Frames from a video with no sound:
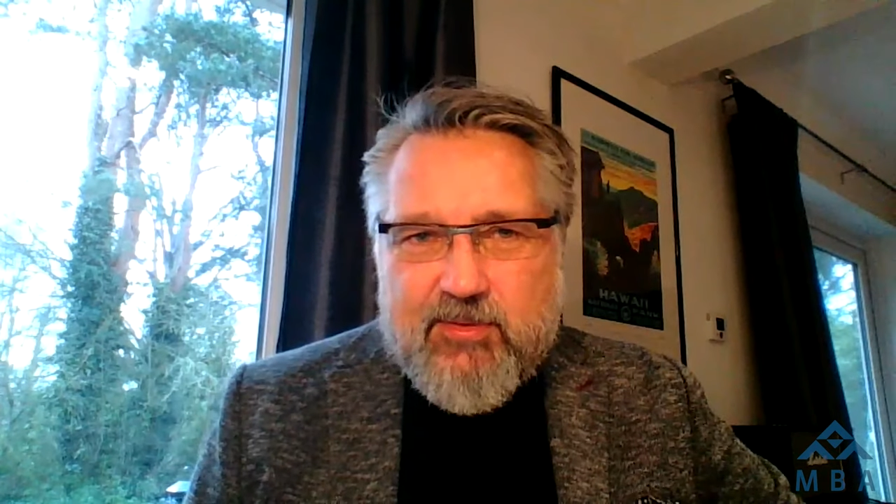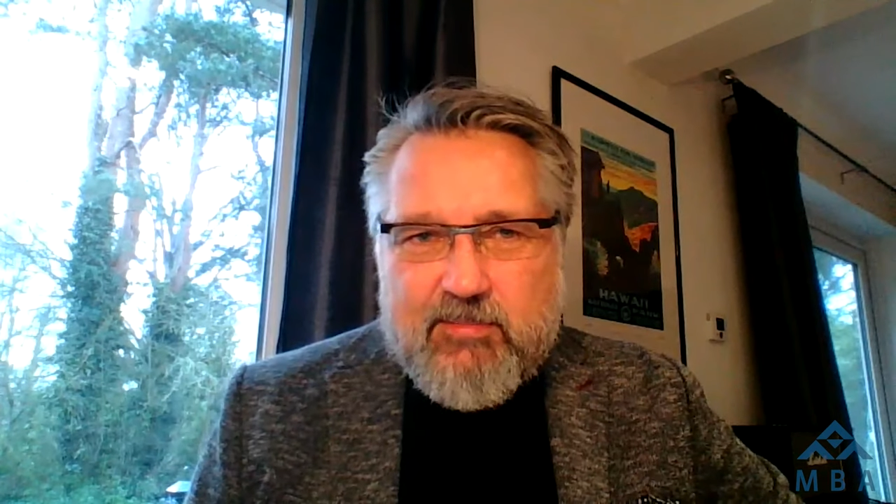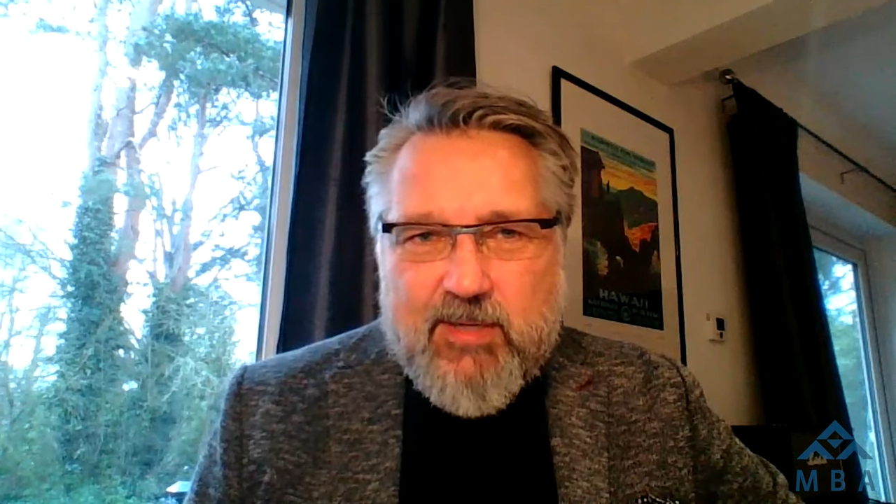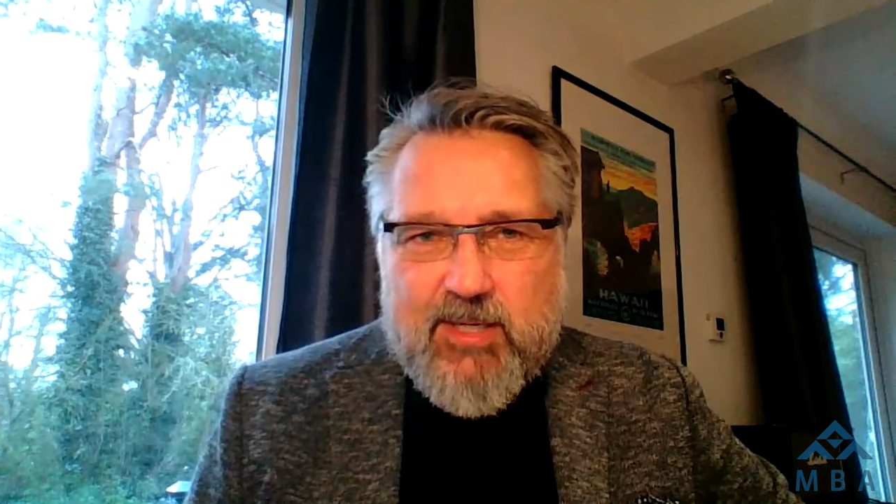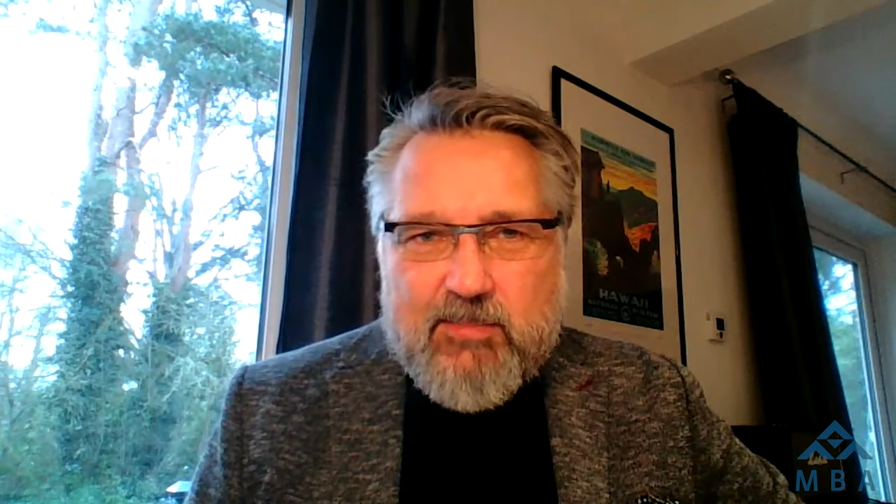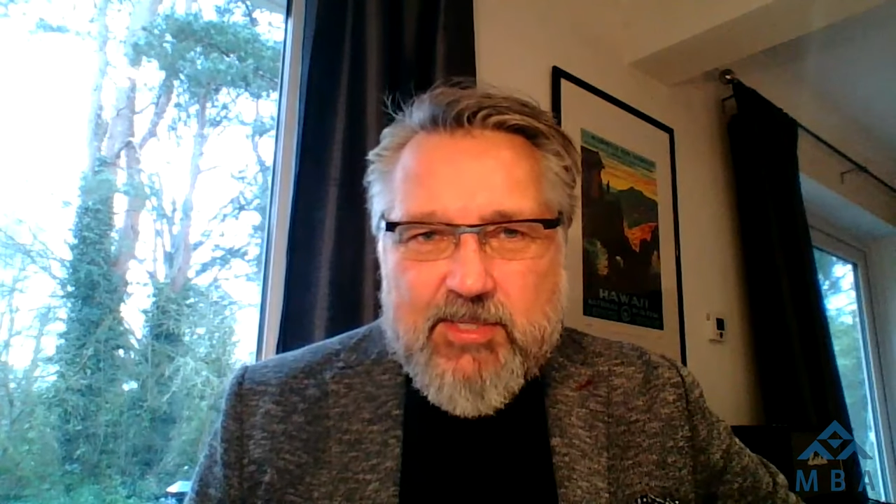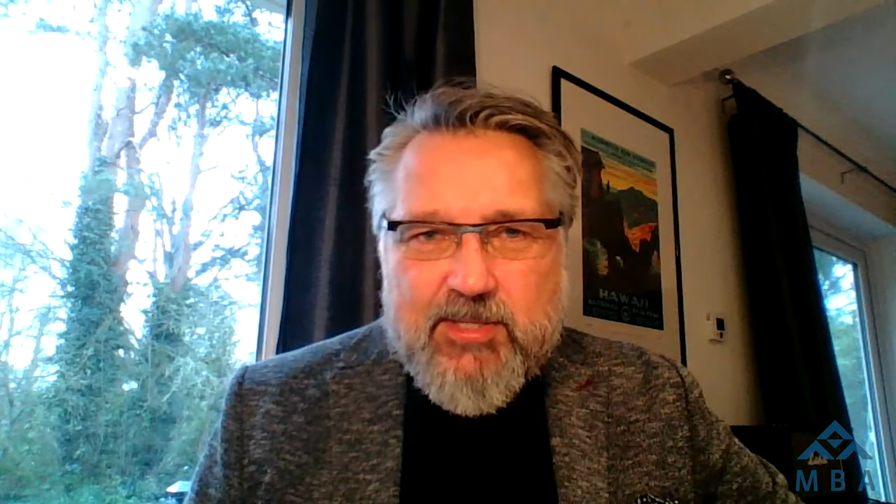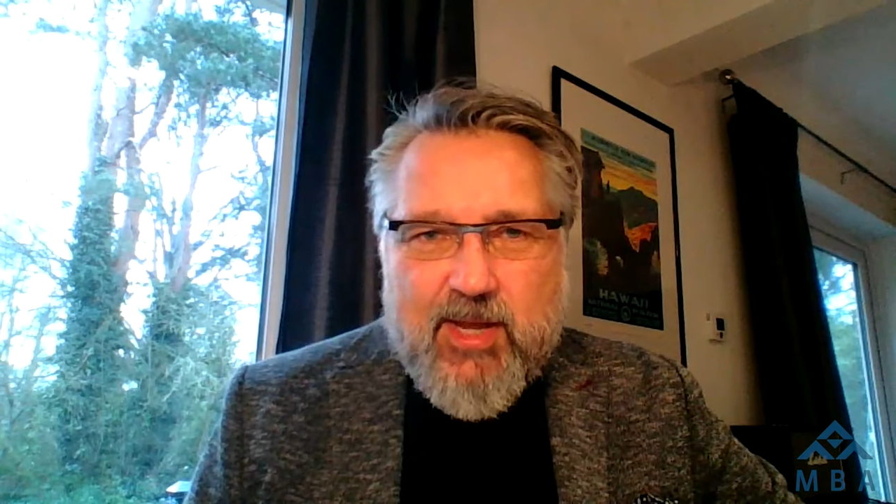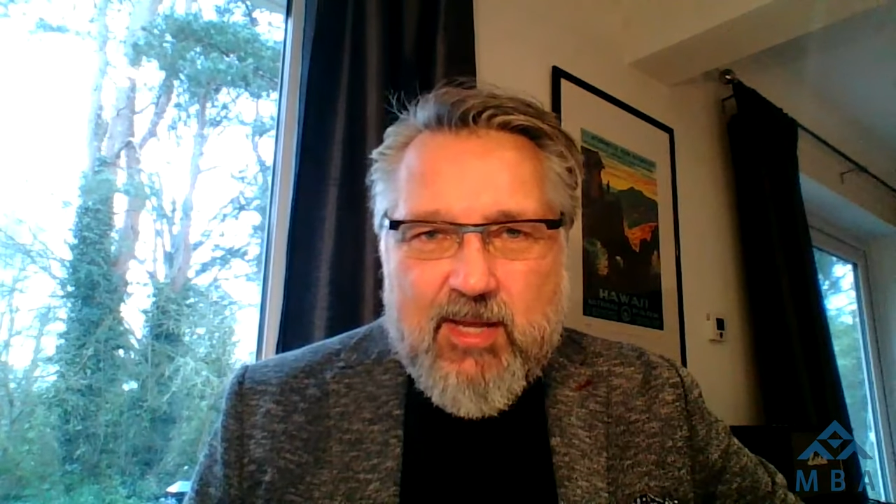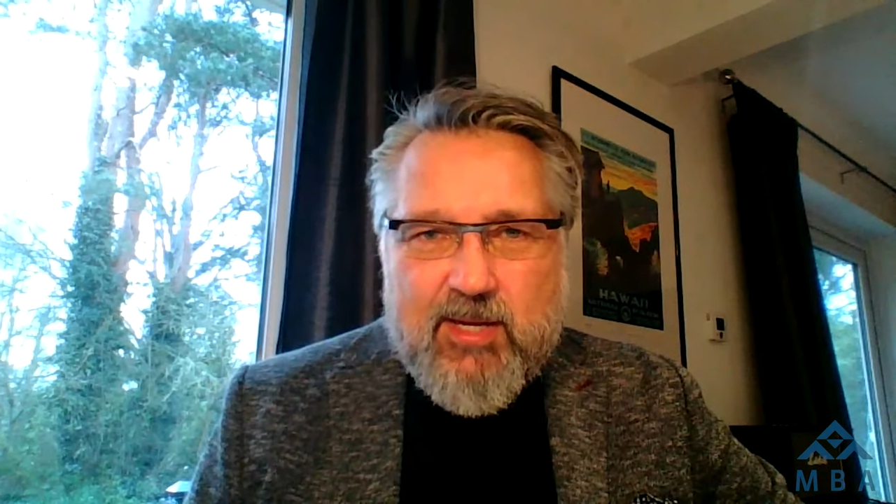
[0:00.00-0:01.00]
My name is
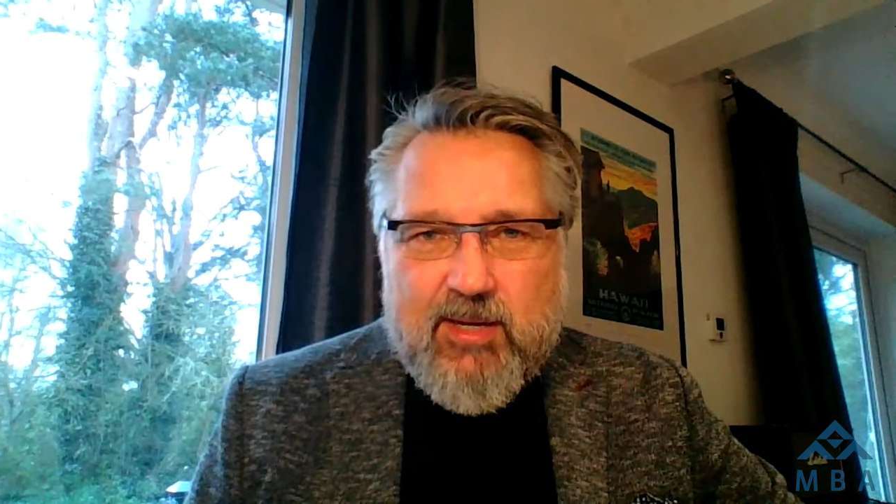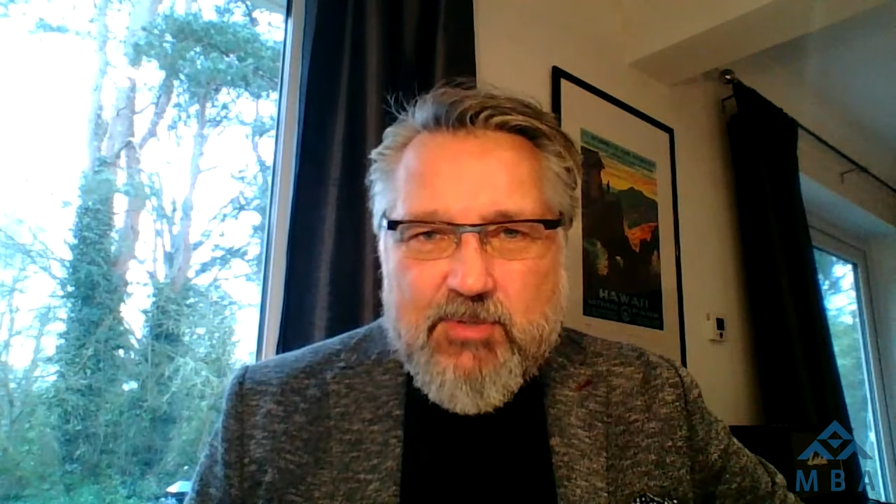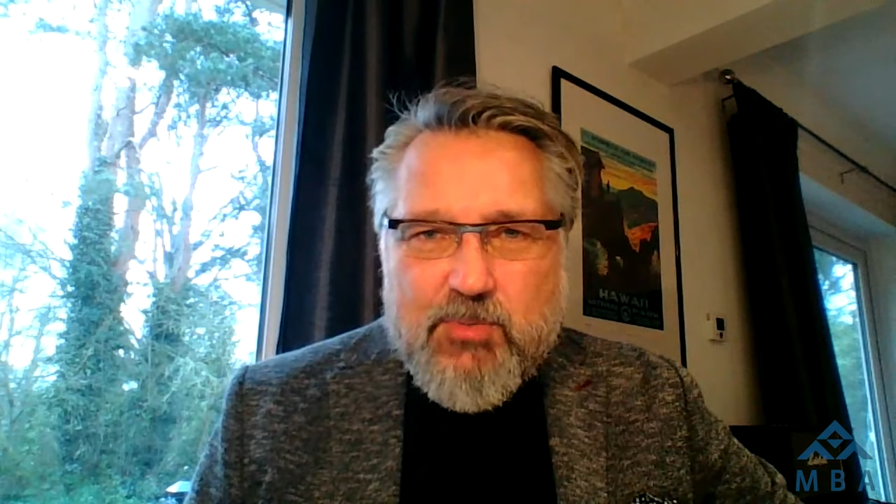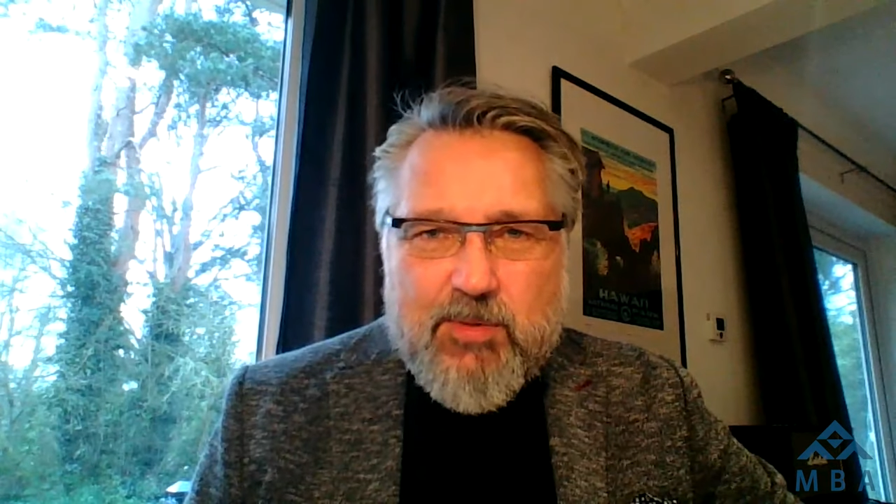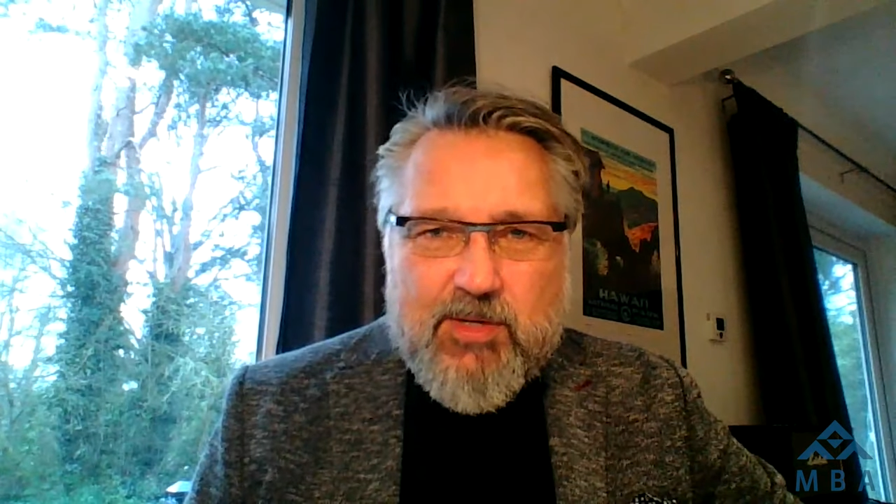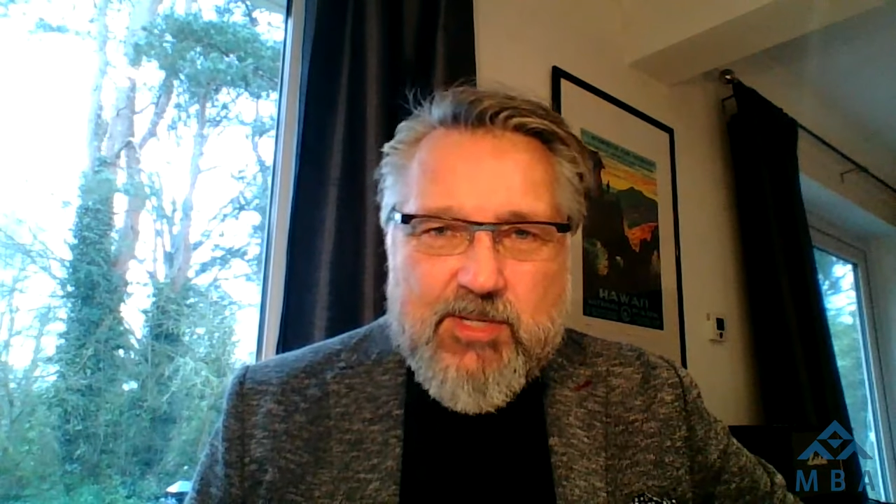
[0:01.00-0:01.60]
Todd, and I'm super